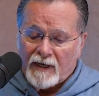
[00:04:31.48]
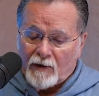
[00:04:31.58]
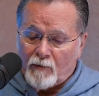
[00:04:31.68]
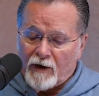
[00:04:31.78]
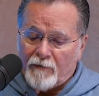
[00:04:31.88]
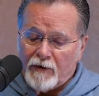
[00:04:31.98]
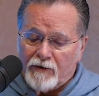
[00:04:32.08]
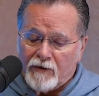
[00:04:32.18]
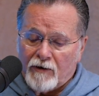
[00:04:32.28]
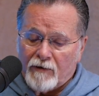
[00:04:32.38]
and wherever you
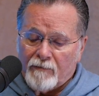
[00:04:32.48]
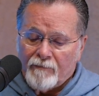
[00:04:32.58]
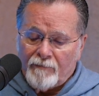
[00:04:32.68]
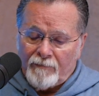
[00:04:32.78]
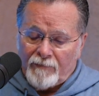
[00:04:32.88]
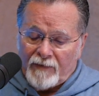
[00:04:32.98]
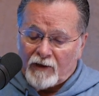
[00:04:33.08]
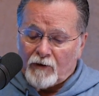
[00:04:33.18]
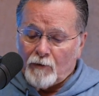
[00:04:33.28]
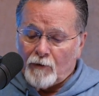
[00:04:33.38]
turn,
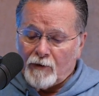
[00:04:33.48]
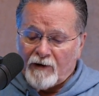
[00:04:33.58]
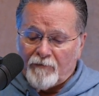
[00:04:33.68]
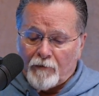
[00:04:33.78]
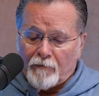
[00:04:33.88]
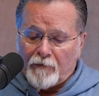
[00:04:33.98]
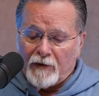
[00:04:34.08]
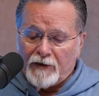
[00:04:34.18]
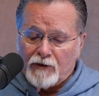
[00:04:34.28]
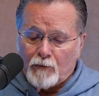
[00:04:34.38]
that the Lord may
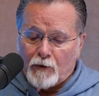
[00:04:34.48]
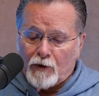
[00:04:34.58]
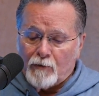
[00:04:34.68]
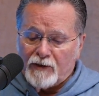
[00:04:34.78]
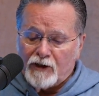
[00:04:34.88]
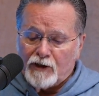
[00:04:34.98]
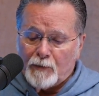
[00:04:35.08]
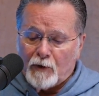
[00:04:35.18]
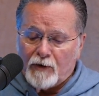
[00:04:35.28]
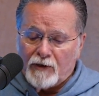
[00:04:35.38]
fulfill his word which he
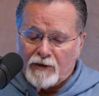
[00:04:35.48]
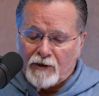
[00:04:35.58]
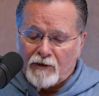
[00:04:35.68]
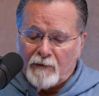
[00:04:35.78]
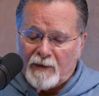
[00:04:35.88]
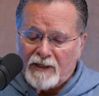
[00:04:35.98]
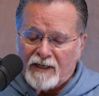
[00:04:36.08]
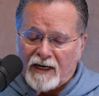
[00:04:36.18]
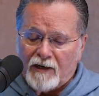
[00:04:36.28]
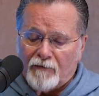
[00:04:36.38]
spoke concerning me,
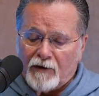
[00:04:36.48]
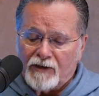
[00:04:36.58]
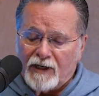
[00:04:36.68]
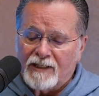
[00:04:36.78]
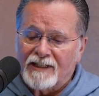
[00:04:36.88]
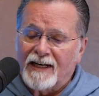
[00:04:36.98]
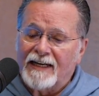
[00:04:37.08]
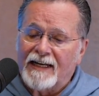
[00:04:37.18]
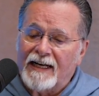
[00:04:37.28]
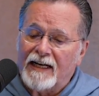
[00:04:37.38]
saying, If your sons
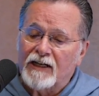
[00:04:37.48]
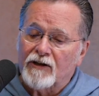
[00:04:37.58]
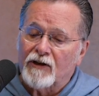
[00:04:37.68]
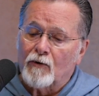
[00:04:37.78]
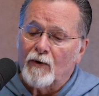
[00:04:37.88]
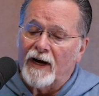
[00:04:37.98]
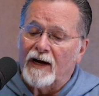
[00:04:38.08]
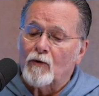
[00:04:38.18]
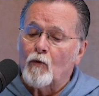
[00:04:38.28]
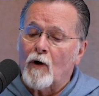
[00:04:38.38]
take heed to their
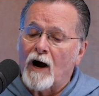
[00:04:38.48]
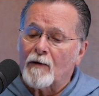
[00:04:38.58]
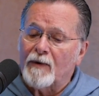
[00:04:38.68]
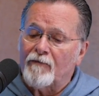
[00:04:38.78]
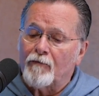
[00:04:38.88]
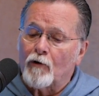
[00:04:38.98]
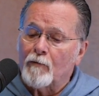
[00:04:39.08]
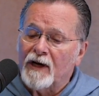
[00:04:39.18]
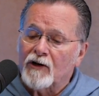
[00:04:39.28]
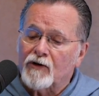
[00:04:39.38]
way and walk
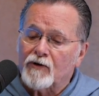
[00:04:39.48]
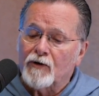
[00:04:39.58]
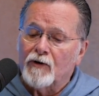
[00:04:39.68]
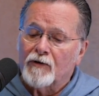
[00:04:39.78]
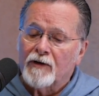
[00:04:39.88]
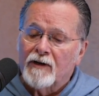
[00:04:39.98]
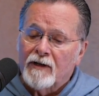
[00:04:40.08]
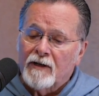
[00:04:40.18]
before me in truth,